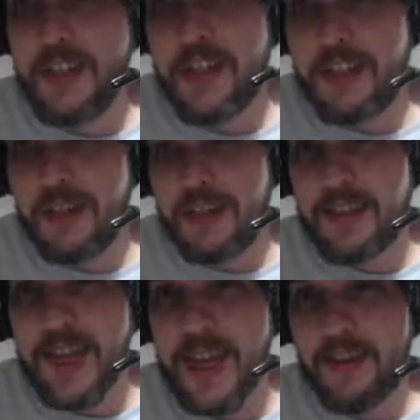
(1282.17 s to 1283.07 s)
Jericho's
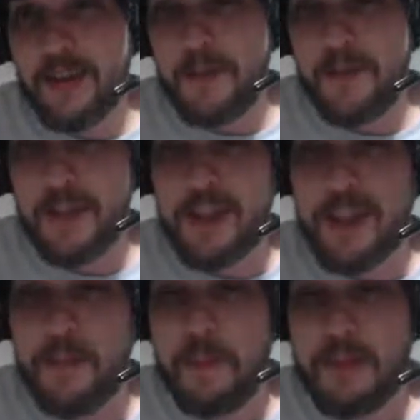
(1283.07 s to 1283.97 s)
attack on the first
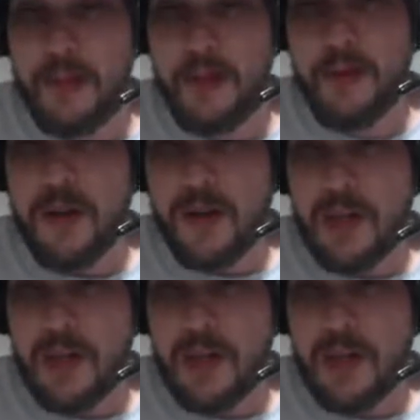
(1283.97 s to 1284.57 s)
episode,